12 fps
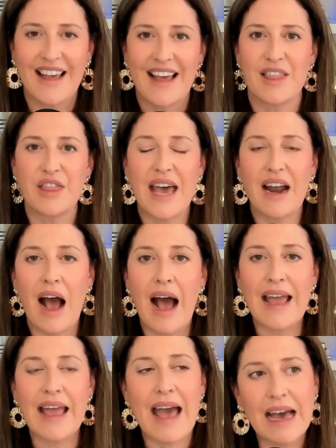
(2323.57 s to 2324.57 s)
that I
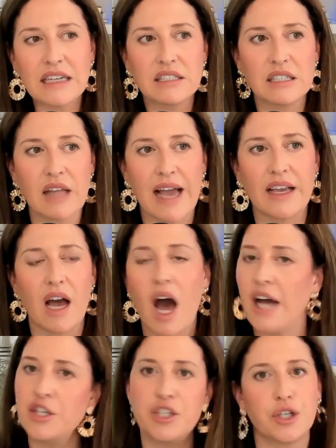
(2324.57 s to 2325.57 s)
had to like
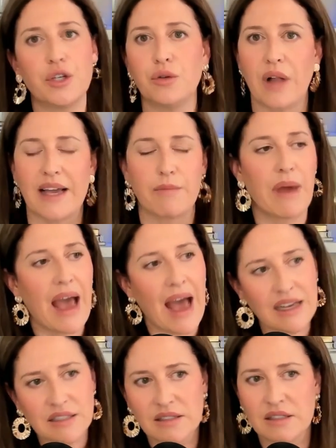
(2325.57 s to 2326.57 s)
undo like
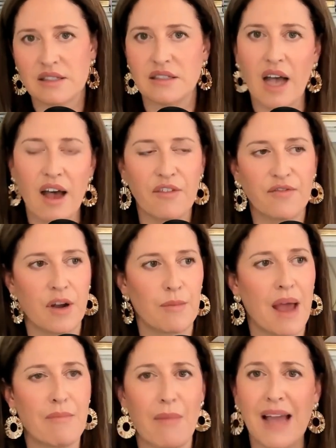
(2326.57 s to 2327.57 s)
past stuff from,
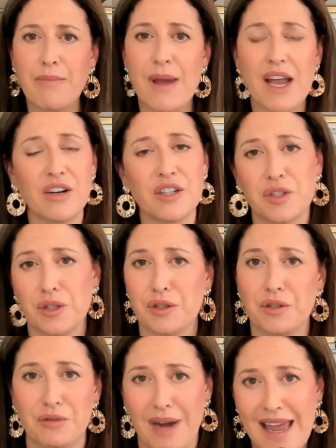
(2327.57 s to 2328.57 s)
and my parents are
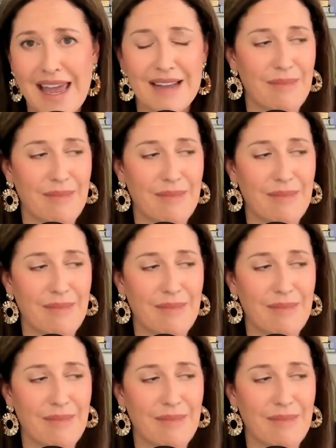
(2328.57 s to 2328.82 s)
great.